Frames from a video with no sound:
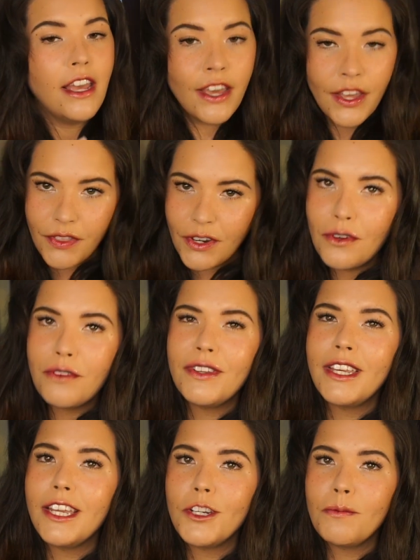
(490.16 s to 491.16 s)
hit the
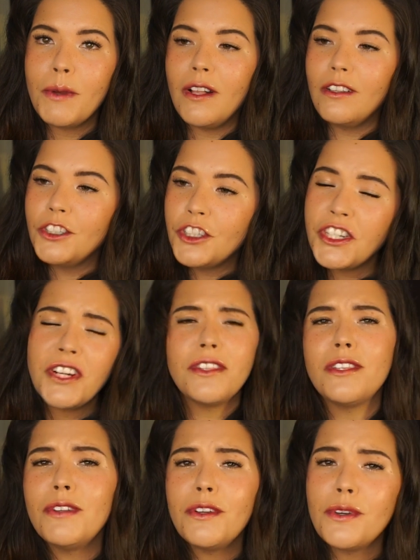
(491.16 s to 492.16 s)
notification bell, share
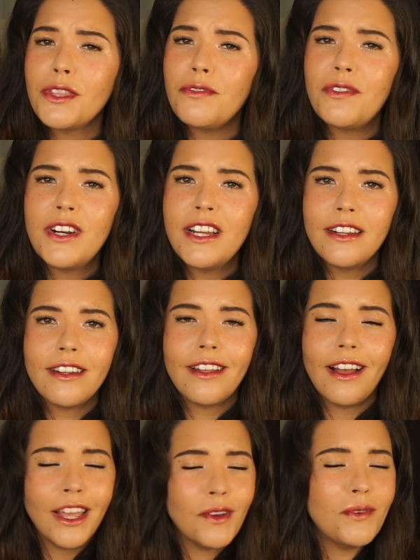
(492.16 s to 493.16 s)
this video with a friend.
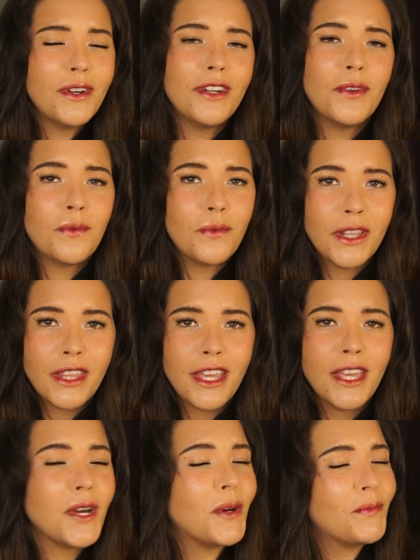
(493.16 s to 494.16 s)
I would
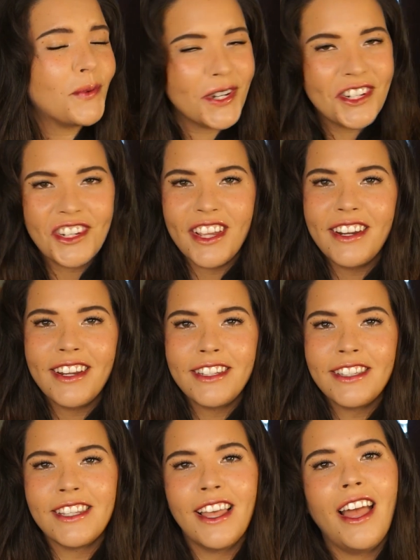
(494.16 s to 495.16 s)
really appreciate
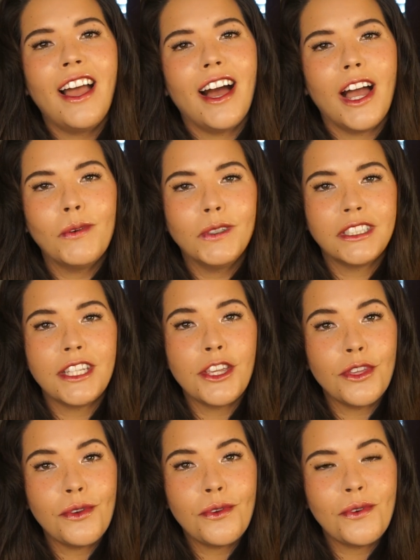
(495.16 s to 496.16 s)
it. I will see
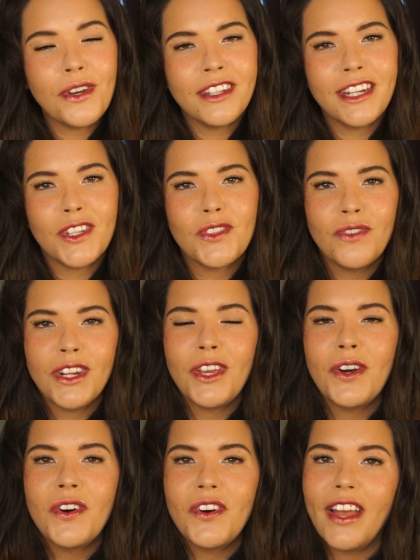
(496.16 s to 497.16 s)
you in the next
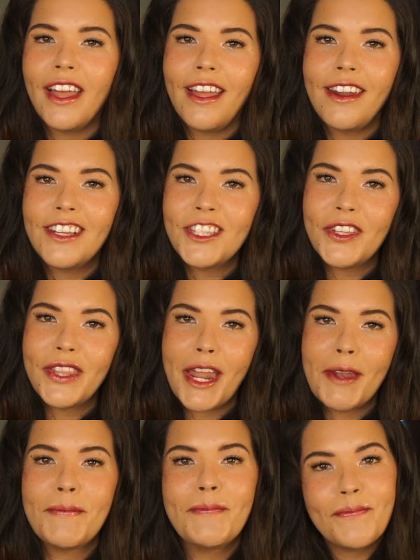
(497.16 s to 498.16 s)
video, and until
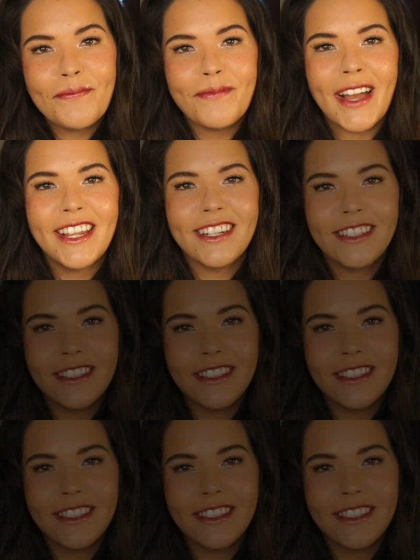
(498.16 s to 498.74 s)
then, bye.